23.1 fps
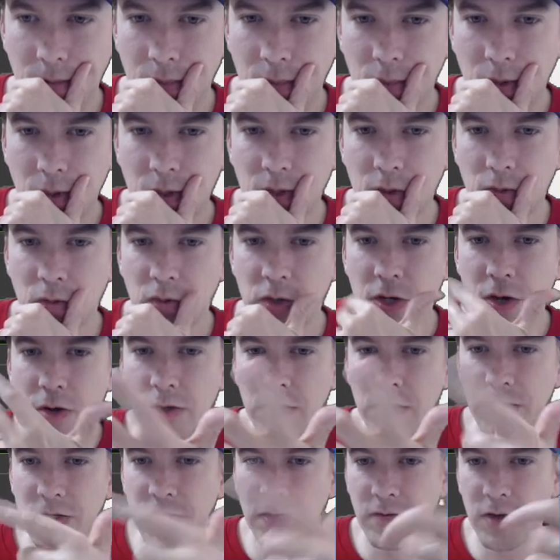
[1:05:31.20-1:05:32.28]
So
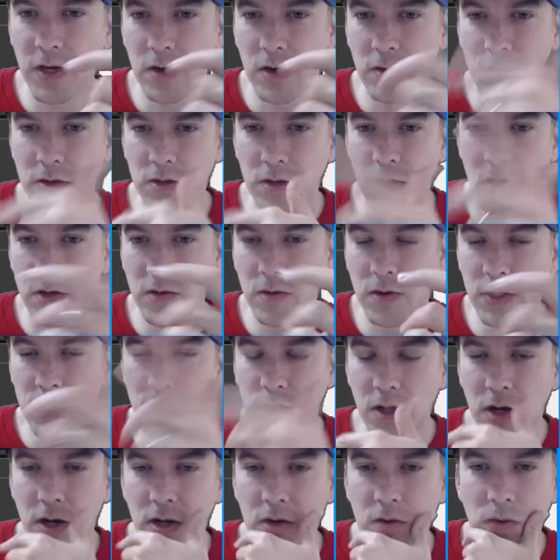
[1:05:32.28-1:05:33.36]
regardless of counterclockwise,
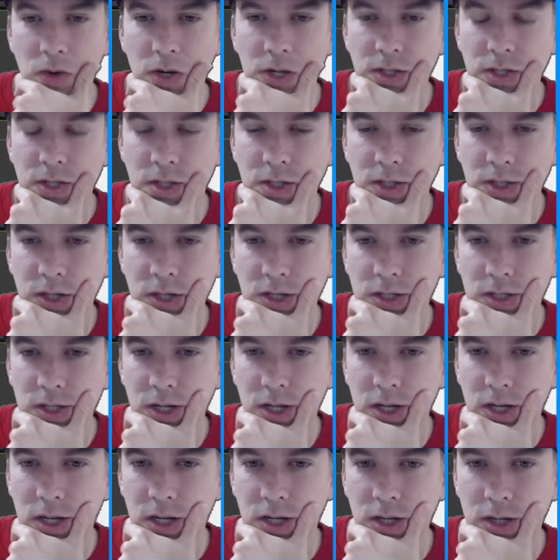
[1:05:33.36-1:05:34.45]
clockwise, it just needs
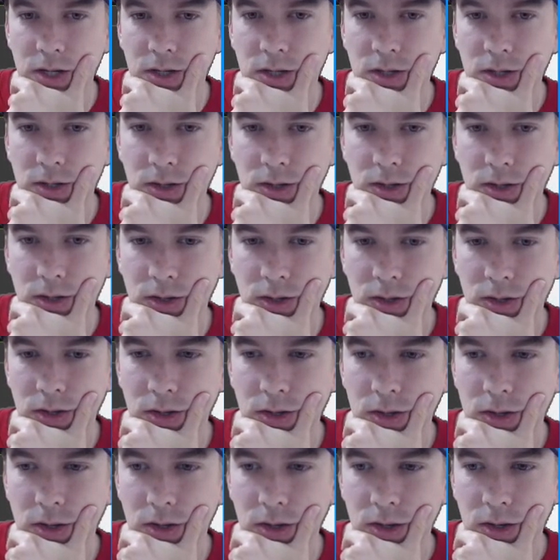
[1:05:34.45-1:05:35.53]
to add.
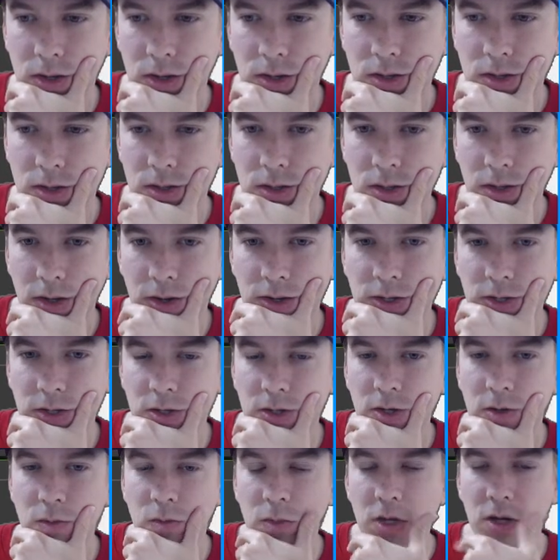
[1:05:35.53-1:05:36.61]
So that should
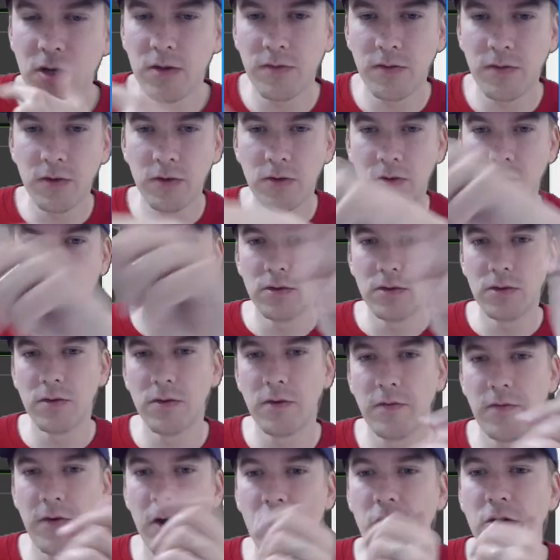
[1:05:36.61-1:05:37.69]
get me out of the whole
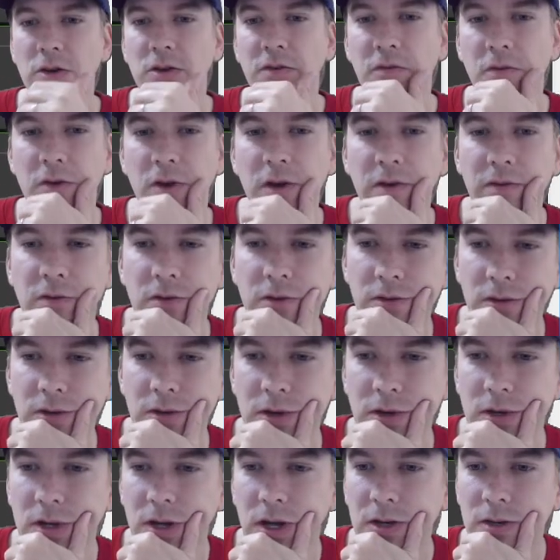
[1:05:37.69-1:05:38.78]
firing forever
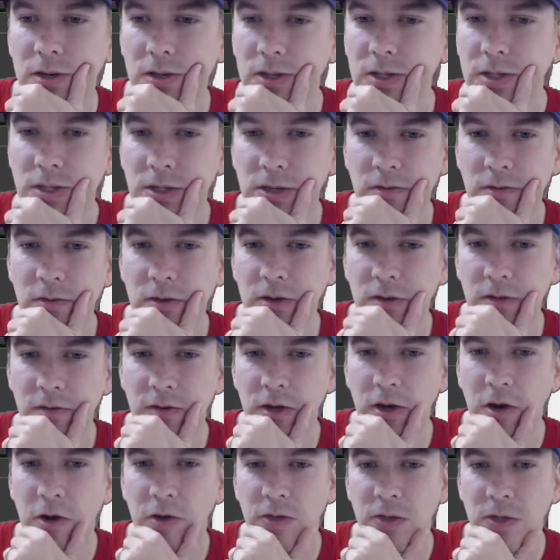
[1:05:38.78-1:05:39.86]
thing. Now let's see if we can
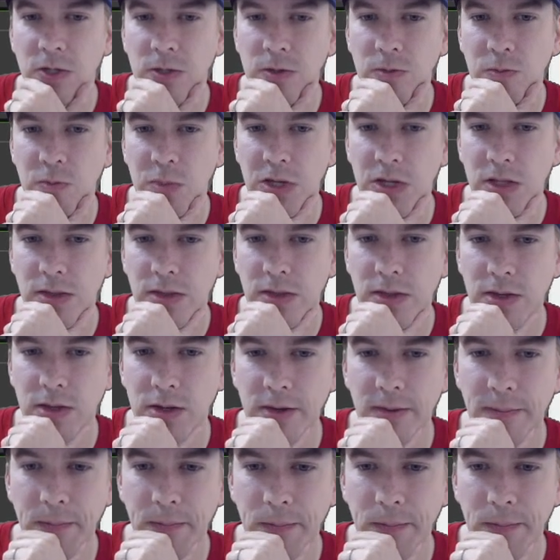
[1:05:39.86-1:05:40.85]
figure out the speed thing.